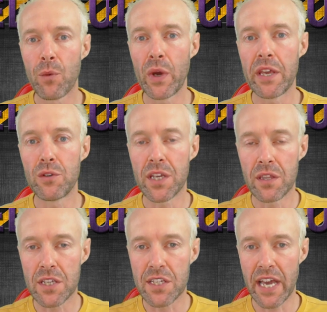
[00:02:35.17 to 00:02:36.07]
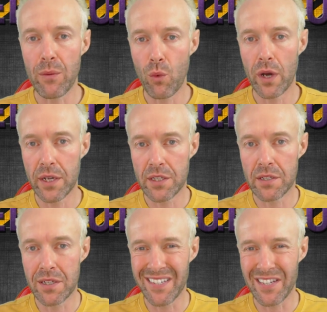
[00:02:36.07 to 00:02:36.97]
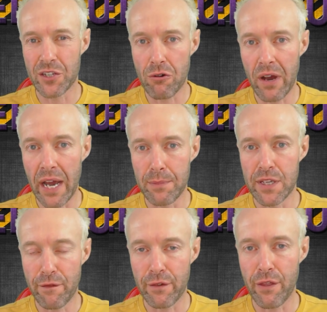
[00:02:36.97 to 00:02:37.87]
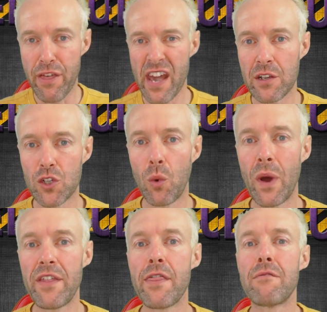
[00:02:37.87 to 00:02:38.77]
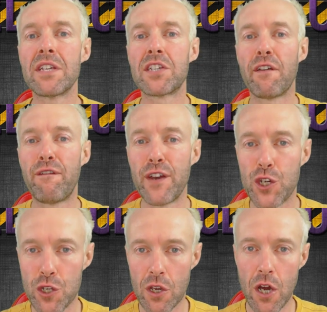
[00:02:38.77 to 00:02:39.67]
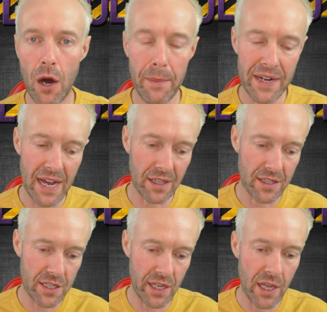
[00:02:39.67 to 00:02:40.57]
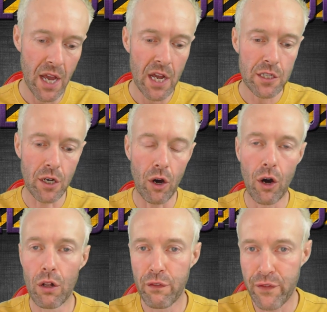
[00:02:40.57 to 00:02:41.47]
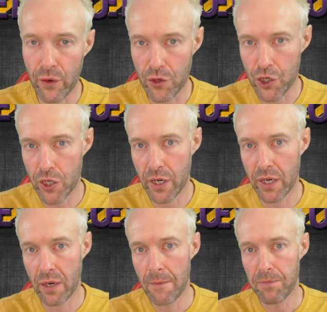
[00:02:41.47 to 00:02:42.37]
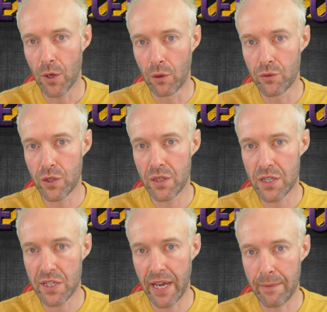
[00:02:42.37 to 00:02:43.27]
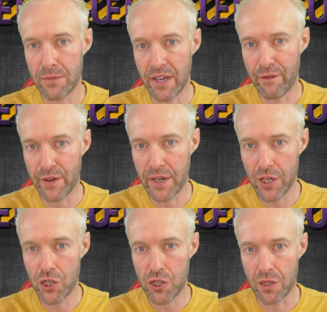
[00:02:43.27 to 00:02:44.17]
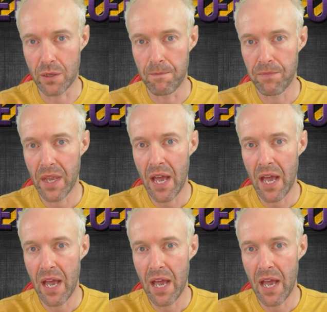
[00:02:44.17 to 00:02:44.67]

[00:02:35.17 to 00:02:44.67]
we're using the same word to describe different things, or whether there is sufficient commonality to all function under the same definition.